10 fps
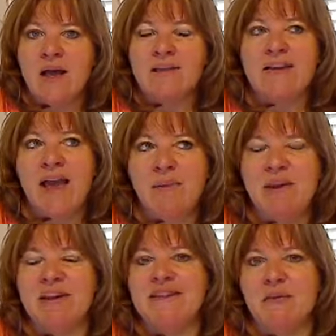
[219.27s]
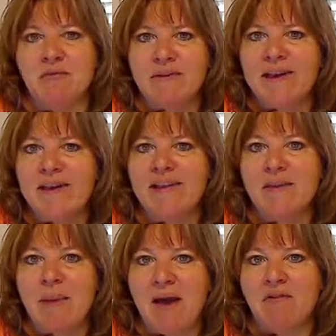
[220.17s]
tapping is a really
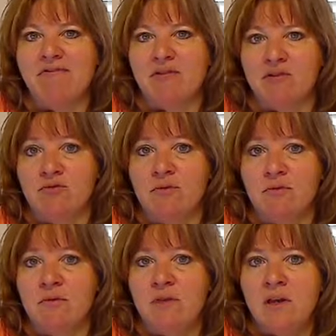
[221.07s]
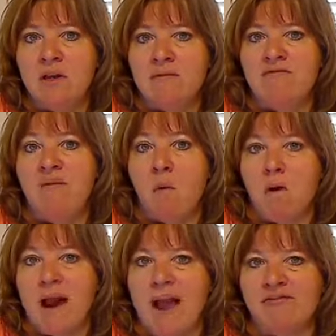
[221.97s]
powerful tool for
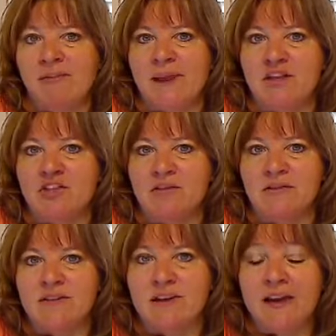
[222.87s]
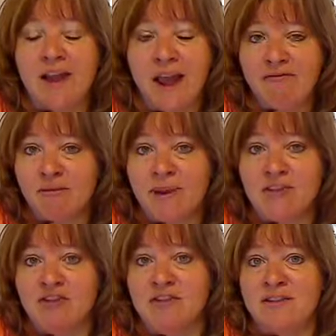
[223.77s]
affirmations, and
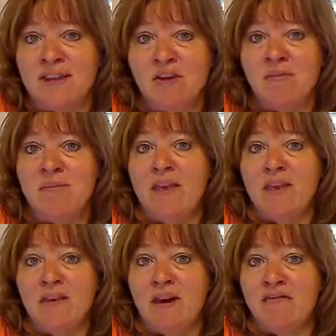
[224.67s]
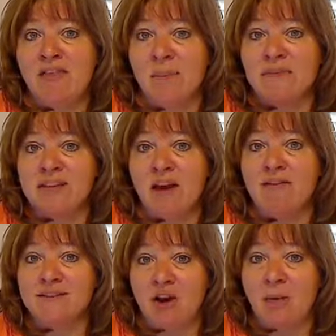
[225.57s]
affirmations in and of
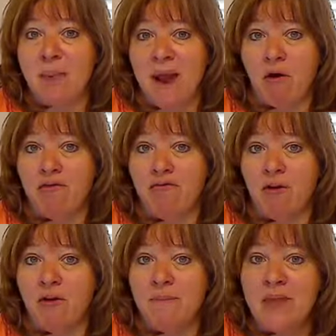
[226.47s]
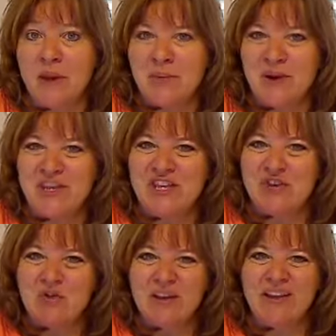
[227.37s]
themselves are powerful when
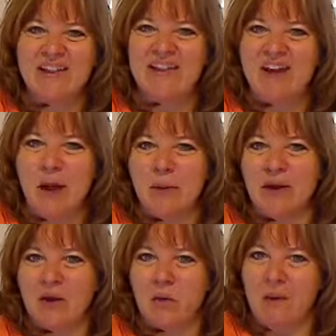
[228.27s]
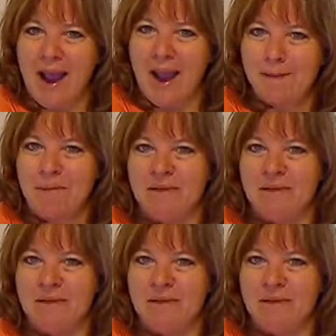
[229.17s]
you can clear out the crap,